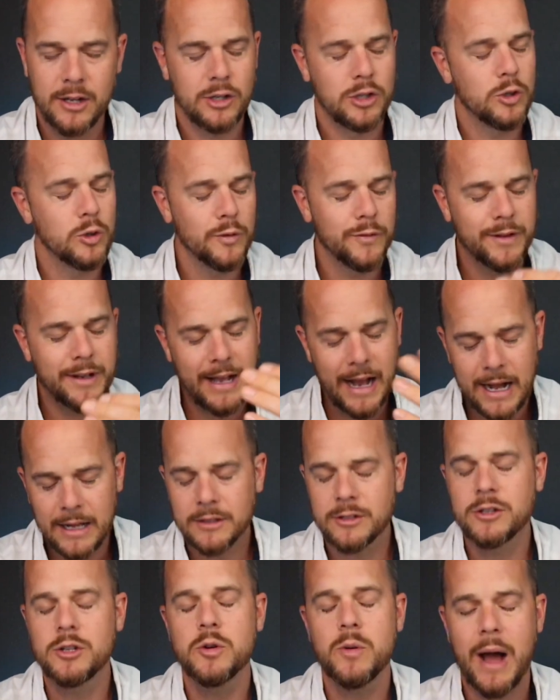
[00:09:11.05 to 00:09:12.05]
You have
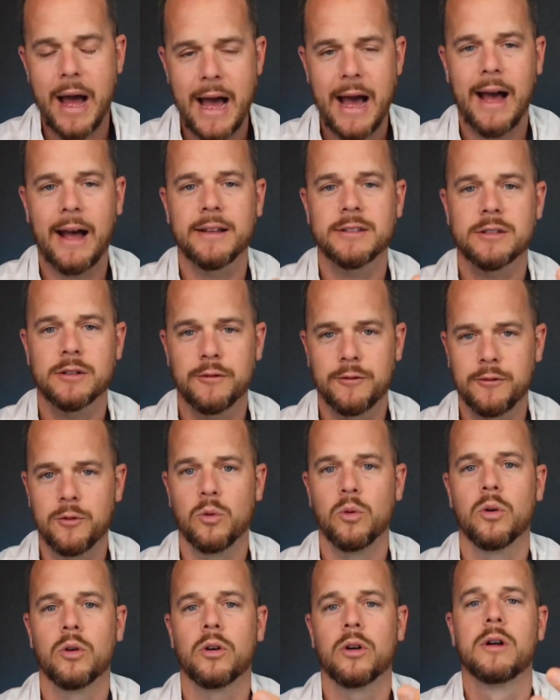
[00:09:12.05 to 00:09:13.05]
got to ask
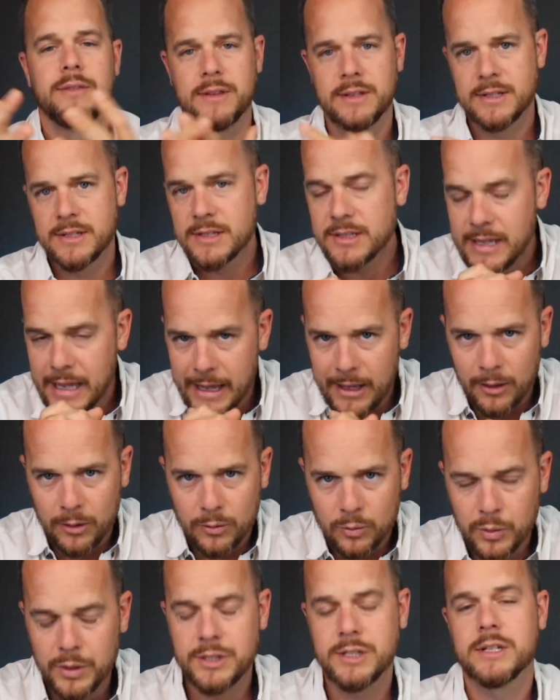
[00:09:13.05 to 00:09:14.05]
for the sale,
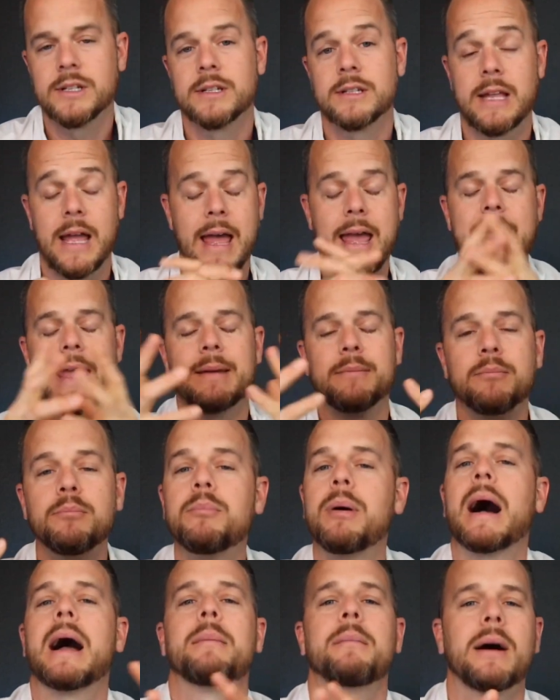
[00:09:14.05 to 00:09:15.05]
which is, hey,
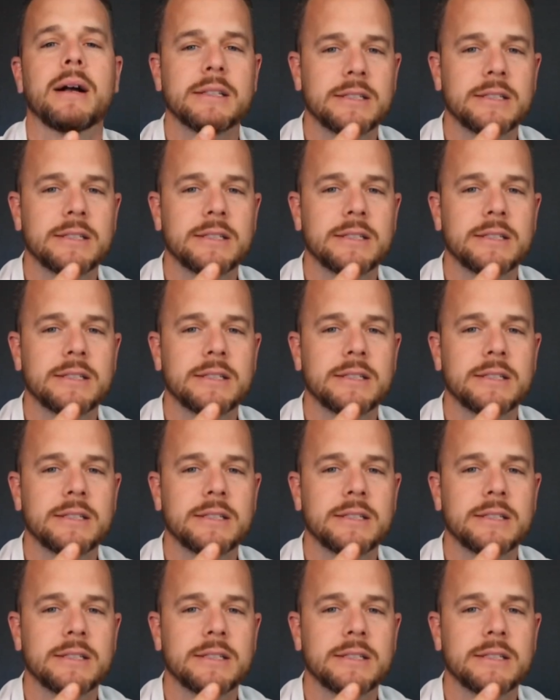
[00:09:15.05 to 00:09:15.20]
buy my